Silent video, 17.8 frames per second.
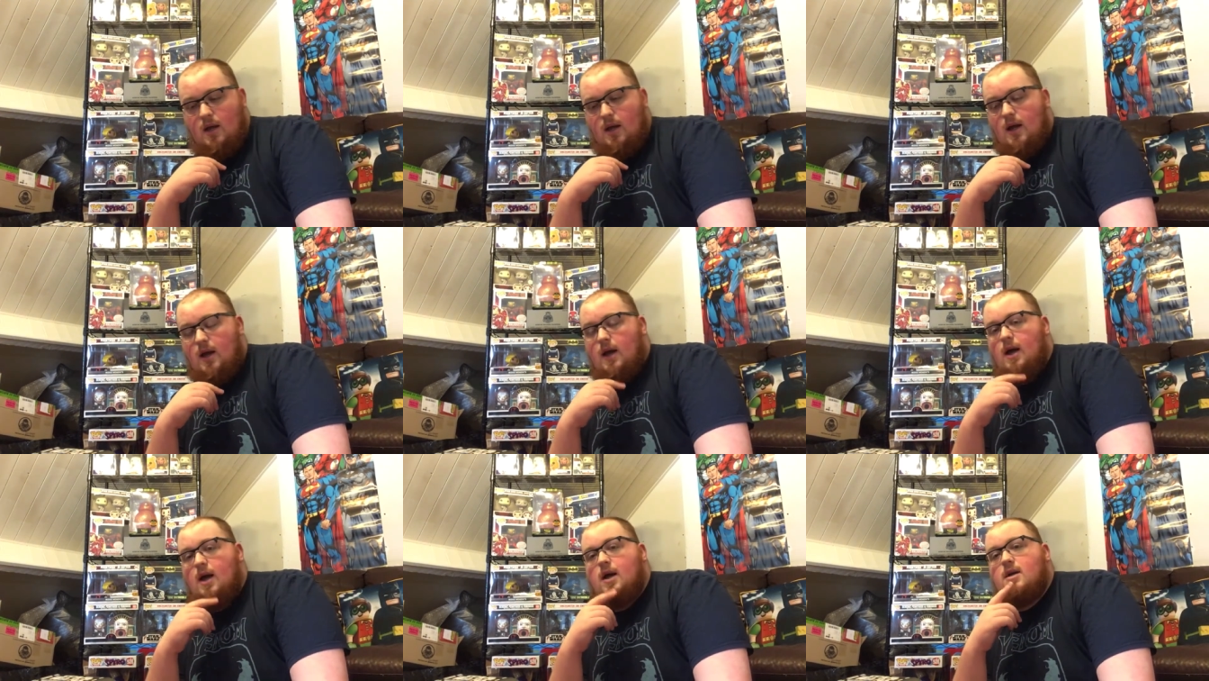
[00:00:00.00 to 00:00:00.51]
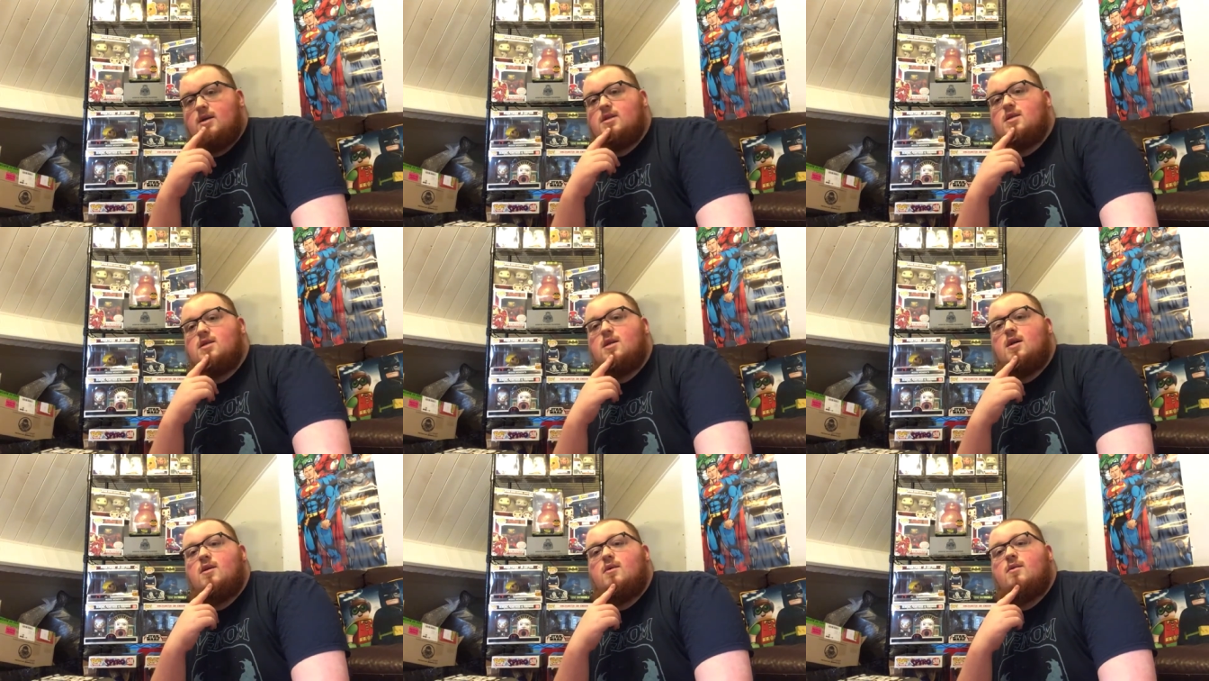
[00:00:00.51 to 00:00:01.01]
Uh,
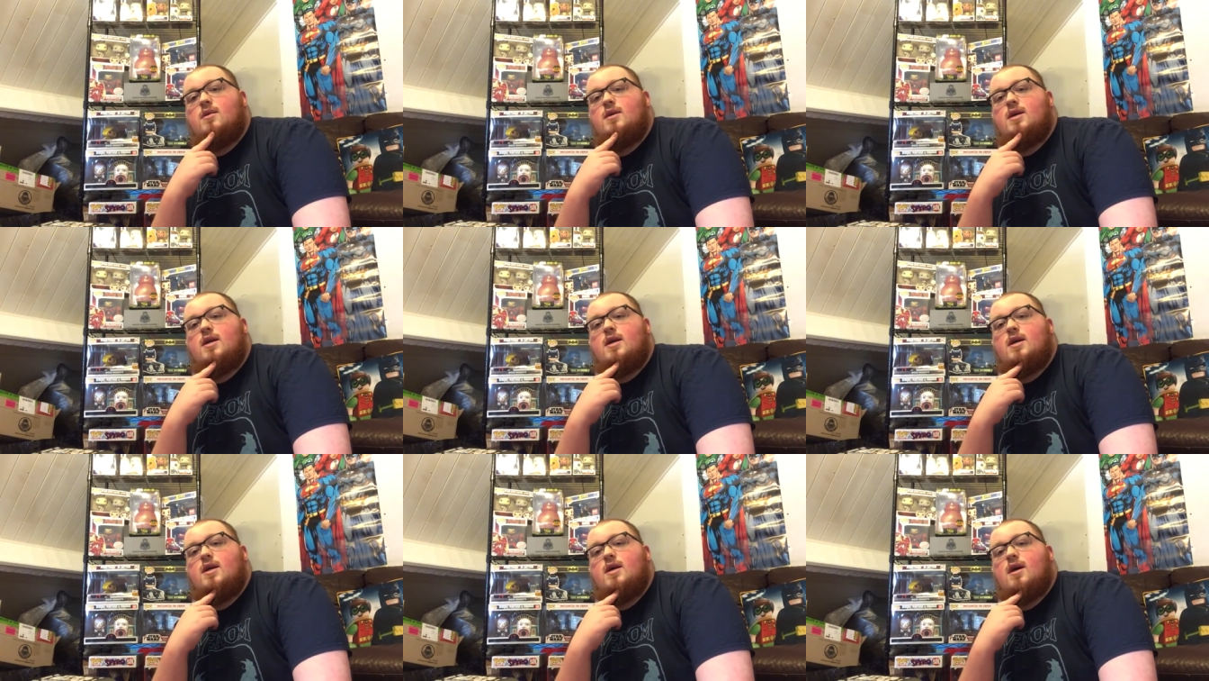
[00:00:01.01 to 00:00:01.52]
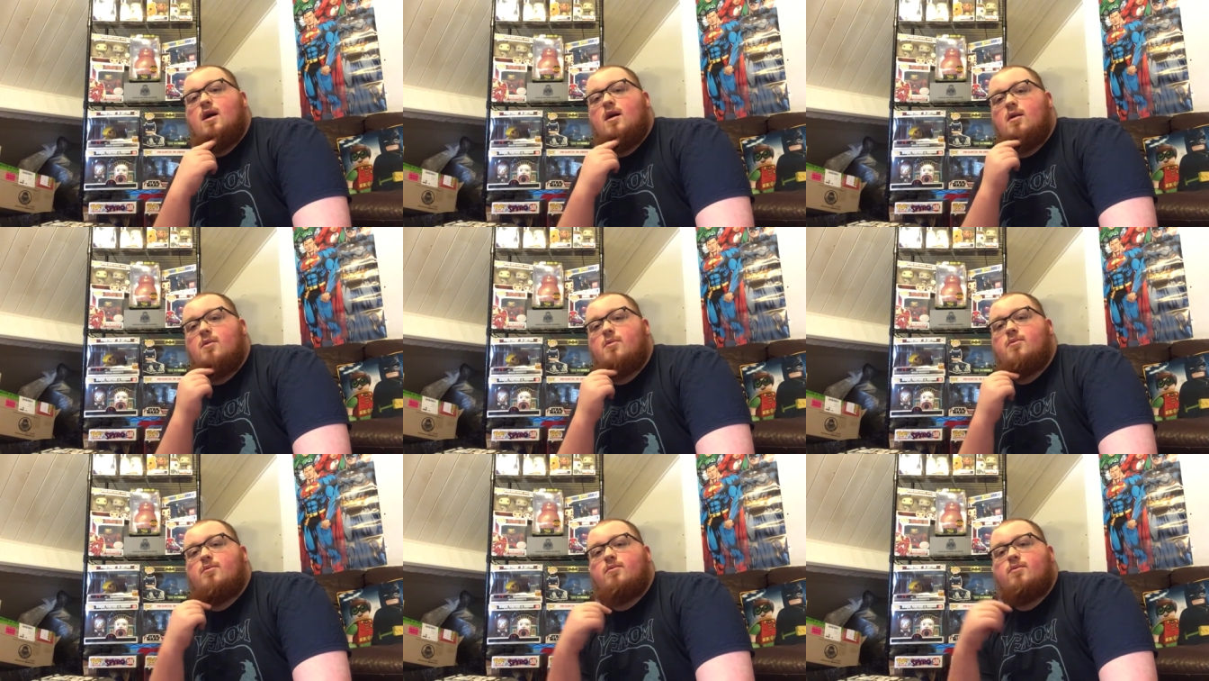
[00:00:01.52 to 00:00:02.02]
so yeah,
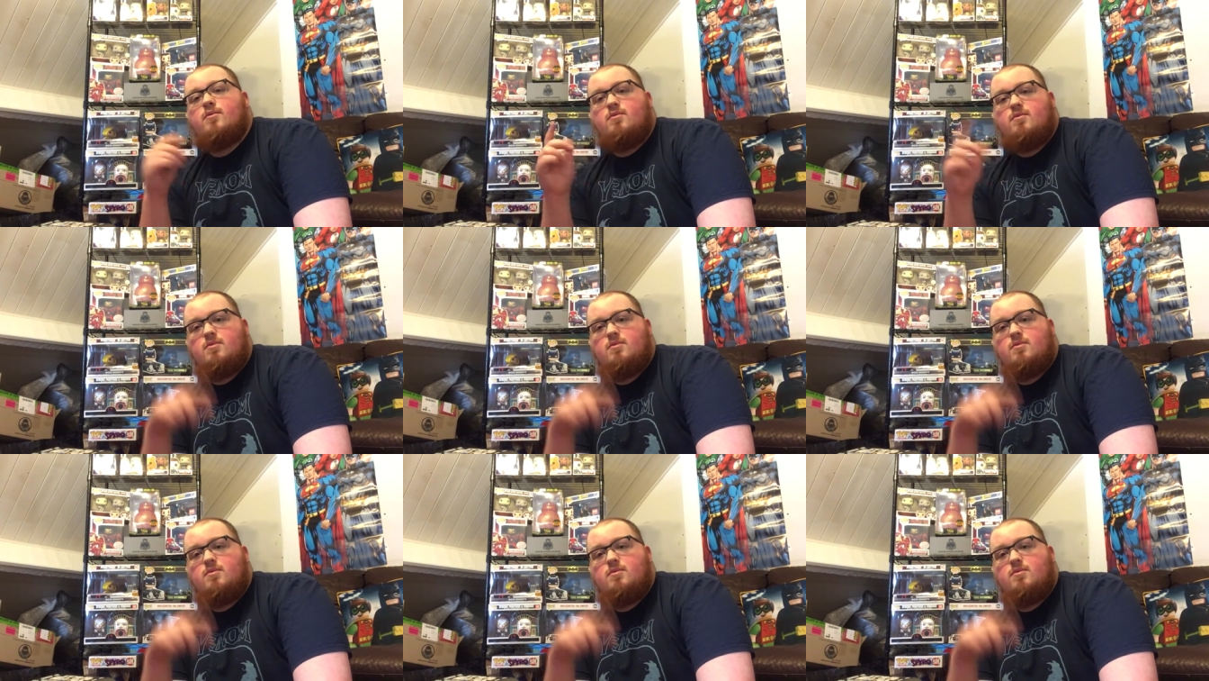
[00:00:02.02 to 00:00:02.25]
um,